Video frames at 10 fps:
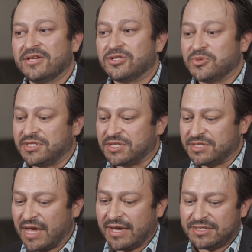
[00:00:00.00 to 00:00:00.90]
So
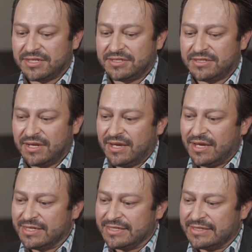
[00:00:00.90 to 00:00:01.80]
success is
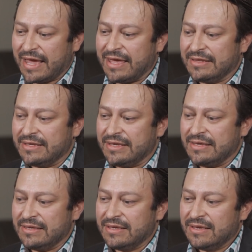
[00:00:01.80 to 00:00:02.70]

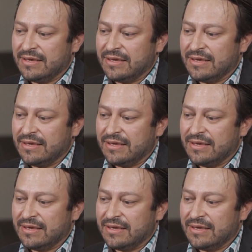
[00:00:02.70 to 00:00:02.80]
daily,